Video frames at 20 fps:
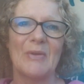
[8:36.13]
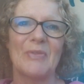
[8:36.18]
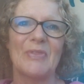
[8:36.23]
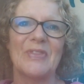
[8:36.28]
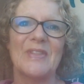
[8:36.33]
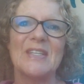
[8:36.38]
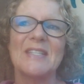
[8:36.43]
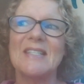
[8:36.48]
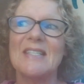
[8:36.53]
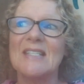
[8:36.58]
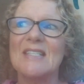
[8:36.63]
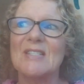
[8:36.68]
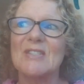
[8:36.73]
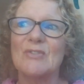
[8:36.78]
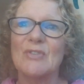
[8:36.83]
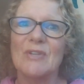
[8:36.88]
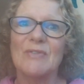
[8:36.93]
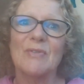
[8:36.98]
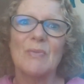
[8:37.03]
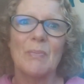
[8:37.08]
This is
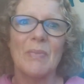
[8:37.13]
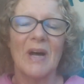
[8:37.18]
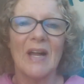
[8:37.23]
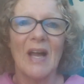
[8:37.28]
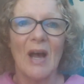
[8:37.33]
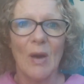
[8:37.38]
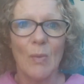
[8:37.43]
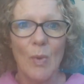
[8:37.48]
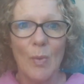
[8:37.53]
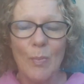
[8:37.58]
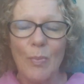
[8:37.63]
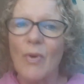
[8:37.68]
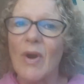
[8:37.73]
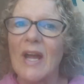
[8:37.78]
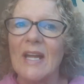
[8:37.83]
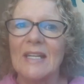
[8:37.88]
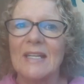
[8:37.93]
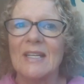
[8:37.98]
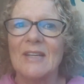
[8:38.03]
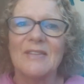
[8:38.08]
driven by our
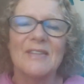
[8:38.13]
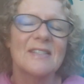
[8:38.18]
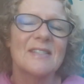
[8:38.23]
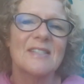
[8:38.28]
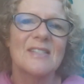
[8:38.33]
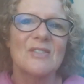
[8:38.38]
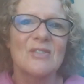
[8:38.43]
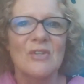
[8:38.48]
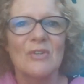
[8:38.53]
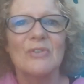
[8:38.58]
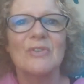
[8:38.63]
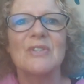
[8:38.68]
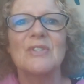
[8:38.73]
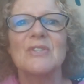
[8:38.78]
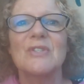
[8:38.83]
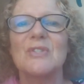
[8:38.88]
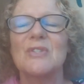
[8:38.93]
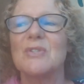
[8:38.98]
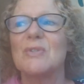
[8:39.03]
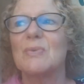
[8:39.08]
brain. This is nothing
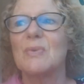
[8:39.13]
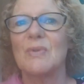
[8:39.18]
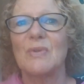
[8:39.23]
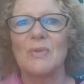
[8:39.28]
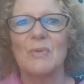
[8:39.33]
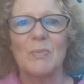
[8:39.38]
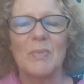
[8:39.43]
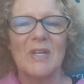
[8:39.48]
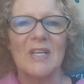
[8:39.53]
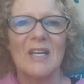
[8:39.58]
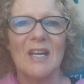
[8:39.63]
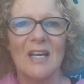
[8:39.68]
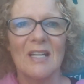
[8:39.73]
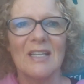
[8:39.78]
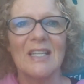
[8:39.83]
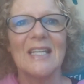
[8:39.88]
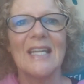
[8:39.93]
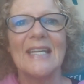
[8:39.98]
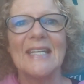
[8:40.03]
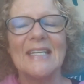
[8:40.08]
to do with you being a
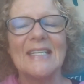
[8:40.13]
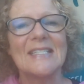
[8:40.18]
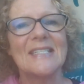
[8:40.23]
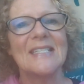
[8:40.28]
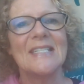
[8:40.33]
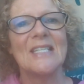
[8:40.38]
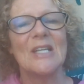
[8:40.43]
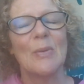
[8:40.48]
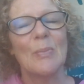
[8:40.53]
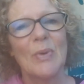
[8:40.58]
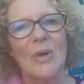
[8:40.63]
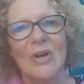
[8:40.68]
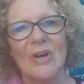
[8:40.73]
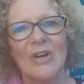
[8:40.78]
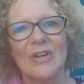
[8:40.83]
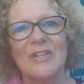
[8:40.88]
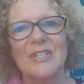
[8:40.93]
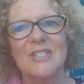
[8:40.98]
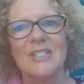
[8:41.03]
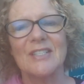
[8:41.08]
lazy
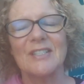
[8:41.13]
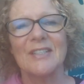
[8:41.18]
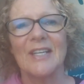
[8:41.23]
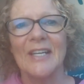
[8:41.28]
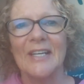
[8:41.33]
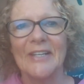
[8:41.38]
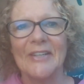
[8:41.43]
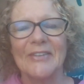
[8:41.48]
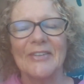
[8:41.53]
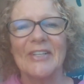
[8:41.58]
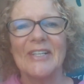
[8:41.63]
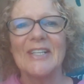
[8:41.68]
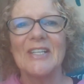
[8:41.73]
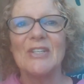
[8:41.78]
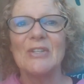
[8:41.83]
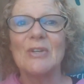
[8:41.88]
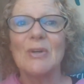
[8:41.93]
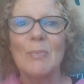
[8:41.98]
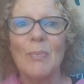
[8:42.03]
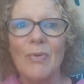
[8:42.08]
person, right?
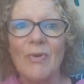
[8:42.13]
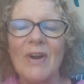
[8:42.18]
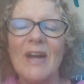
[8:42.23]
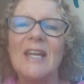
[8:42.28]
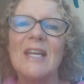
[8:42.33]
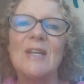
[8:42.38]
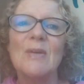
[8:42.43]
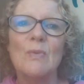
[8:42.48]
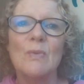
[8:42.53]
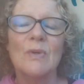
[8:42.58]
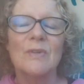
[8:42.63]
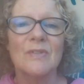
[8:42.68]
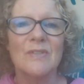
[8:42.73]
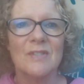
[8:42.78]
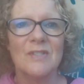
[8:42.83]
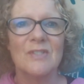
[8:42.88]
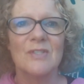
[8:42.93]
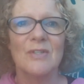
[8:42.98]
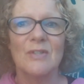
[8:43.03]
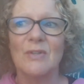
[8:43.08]
Your brain
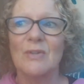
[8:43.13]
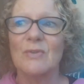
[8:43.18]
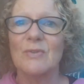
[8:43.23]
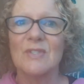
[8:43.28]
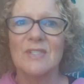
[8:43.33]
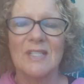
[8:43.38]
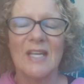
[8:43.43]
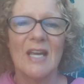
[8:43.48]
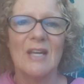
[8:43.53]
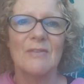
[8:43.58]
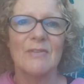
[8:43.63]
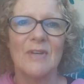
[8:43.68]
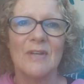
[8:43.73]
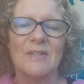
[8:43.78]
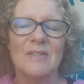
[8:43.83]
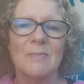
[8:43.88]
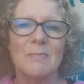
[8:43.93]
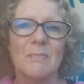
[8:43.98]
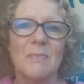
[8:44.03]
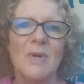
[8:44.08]
wants to save
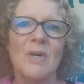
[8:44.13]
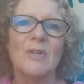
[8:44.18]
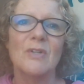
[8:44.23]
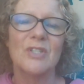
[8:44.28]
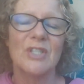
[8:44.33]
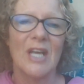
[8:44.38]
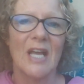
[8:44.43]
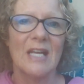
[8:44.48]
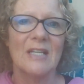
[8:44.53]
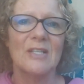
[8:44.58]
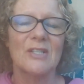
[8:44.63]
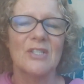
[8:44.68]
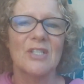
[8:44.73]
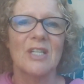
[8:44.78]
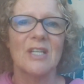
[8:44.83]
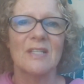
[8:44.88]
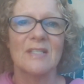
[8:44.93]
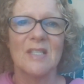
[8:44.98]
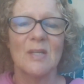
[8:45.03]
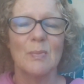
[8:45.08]
as much
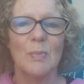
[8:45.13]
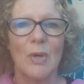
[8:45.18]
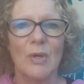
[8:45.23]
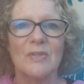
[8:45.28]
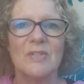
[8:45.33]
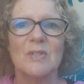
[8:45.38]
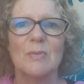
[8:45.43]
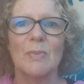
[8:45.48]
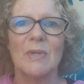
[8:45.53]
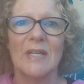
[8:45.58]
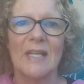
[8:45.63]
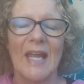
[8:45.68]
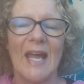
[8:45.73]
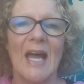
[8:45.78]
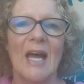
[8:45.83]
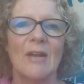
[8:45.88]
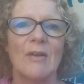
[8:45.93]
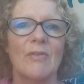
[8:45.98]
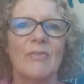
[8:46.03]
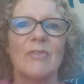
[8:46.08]
energy as it possibly
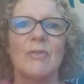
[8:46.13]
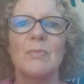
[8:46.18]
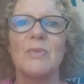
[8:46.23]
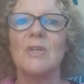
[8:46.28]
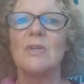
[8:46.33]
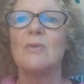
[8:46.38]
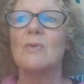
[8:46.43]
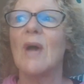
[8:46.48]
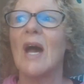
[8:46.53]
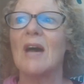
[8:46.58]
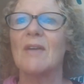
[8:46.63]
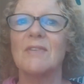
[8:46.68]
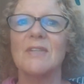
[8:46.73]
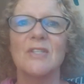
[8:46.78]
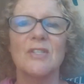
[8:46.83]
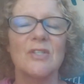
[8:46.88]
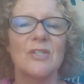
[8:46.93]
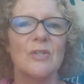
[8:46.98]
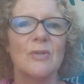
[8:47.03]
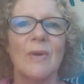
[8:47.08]
can from you having
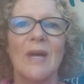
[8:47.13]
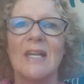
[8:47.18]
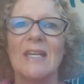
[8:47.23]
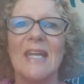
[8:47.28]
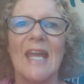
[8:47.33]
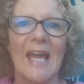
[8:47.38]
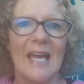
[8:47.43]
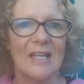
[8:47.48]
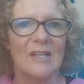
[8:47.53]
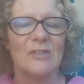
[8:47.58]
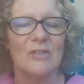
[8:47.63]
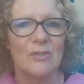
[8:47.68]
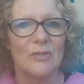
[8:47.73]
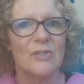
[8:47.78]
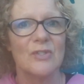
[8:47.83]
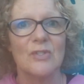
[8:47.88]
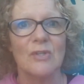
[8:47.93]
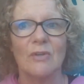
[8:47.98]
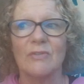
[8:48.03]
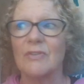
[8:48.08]
to do any extra
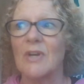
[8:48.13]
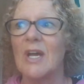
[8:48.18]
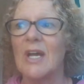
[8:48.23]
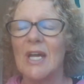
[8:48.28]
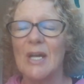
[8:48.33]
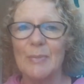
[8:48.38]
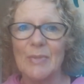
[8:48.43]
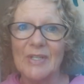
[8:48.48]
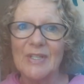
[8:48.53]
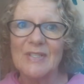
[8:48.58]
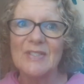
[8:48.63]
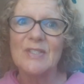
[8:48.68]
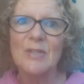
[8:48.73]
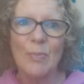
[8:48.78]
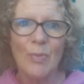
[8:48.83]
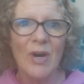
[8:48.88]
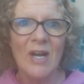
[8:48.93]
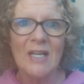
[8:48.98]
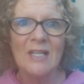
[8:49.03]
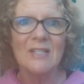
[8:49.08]
stuff because your
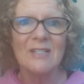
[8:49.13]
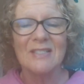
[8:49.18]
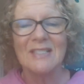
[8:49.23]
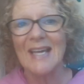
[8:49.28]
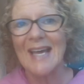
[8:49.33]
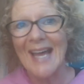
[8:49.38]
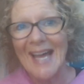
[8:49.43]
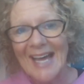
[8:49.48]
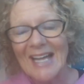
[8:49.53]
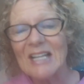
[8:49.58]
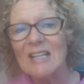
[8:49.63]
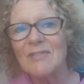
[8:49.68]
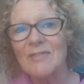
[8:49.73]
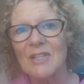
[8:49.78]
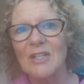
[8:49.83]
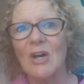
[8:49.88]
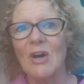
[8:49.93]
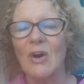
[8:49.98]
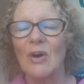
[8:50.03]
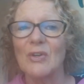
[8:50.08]
brain does a hell of
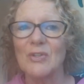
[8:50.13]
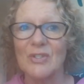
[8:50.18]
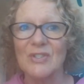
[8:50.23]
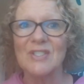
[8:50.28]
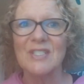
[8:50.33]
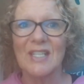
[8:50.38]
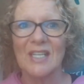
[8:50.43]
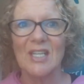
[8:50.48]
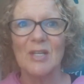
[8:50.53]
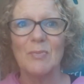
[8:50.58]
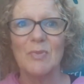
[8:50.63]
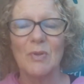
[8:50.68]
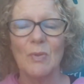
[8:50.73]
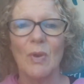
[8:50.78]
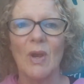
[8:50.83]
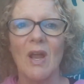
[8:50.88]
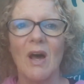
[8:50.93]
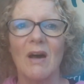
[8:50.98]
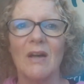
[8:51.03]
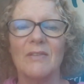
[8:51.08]
a lot just to keep you
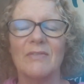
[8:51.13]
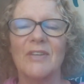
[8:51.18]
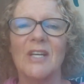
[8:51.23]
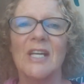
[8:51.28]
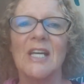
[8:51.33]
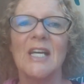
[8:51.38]
alive.